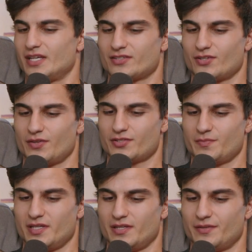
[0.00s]
So this should
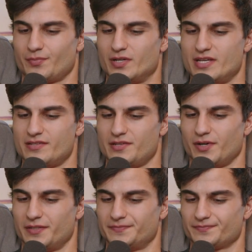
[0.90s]
be a pretty easy
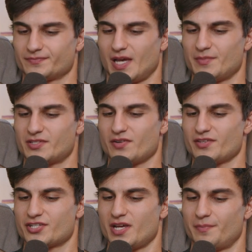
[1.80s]
one. Mm-hmm. I'm steering the
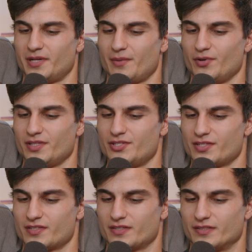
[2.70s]
ship, but I'm really
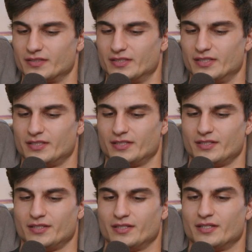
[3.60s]
just,
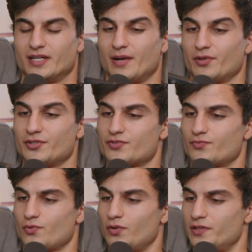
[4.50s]
I'm really just
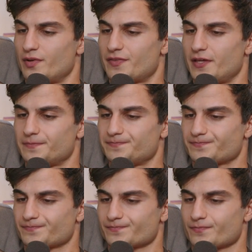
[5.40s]
rolling with it.
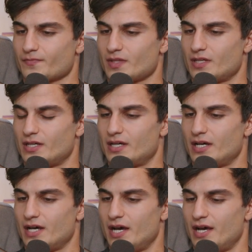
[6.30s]

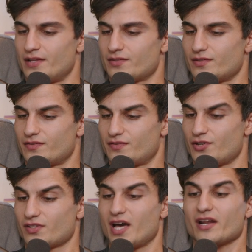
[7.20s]
Uh,
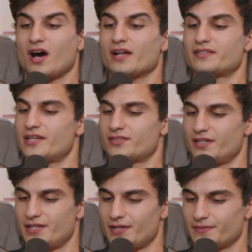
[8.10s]
there's a lot of hot takes
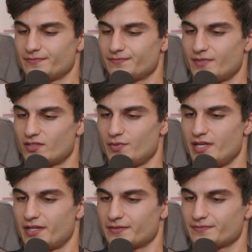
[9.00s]
on here this
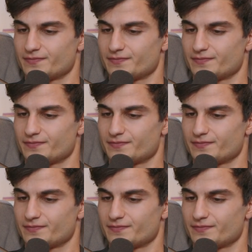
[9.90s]
week.